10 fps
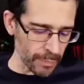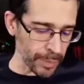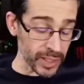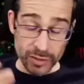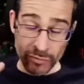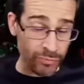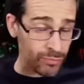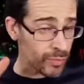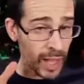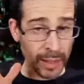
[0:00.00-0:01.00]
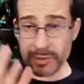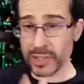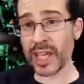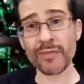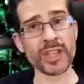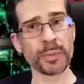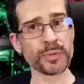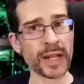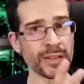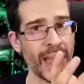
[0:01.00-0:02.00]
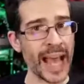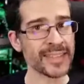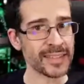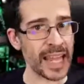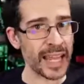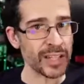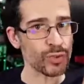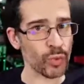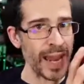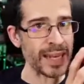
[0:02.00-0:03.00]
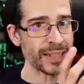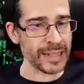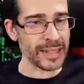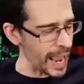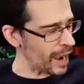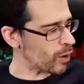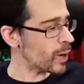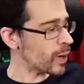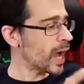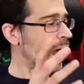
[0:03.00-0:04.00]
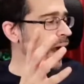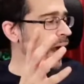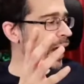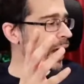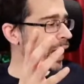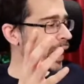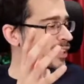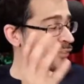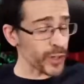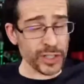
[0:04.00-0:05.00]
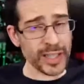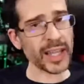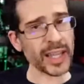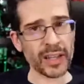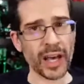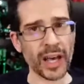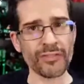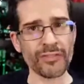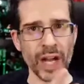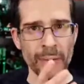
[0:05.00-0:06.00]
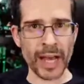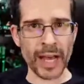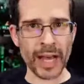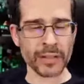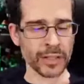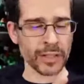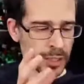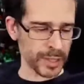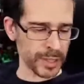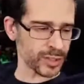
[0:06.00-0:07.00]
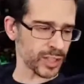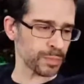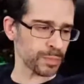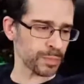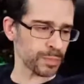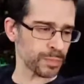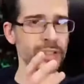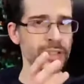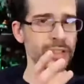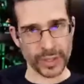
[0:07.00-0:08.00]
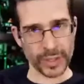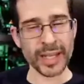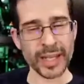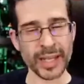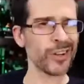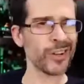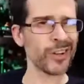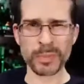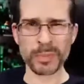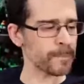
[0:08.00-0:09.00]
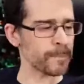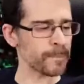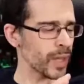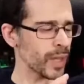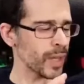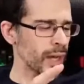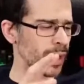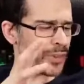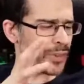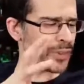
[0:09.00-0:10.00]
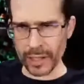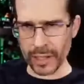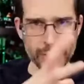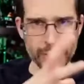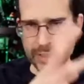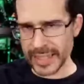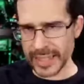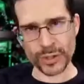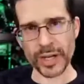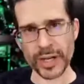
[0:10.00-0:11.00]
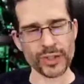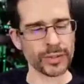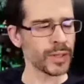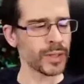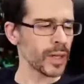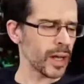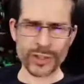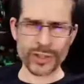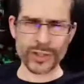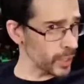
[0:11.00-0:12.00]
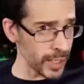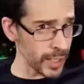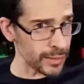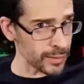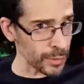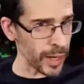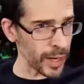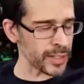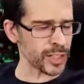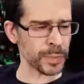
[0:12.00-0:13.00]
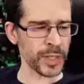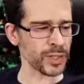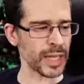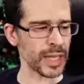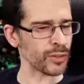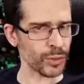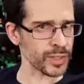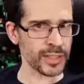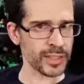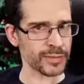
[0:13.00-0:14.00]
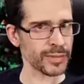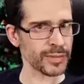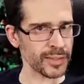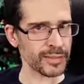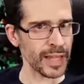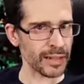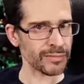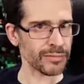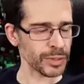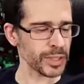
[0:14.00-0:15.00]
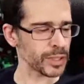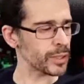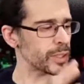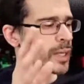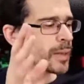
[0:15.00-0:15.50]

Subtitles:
but I'm just giving you the perspective as it stands right now. The first thing that I love about the Pixel 6 Pro is the screen, and I don't just mean the color and the saturation. It's certainly not the brightness, especially outdoors. That's not really good.